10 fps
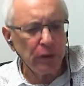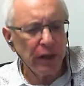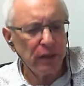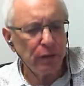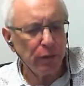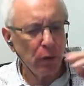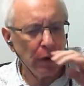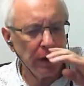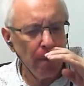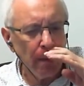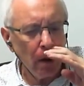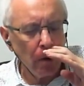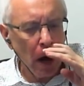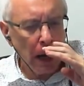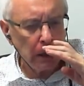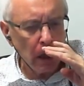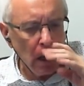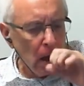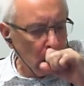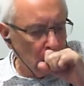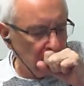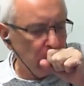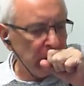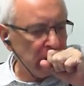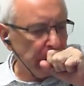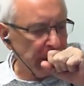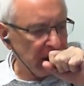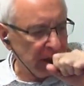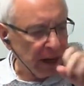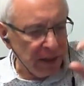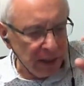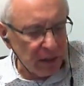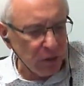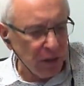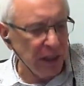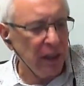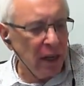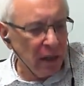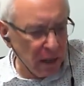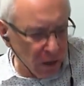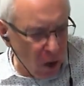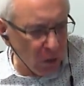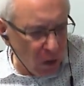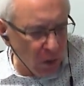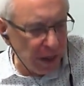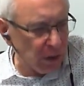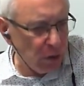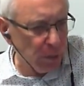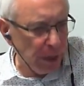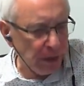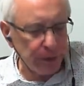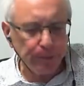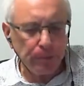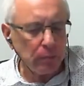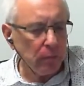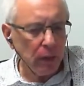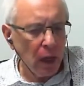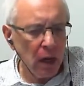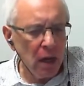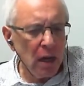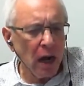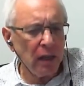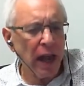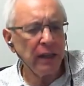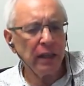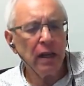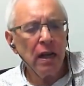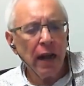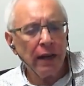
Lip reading: case of fraud arise where somebody is saying this is really the Colgate toothpaste? Unlikely. And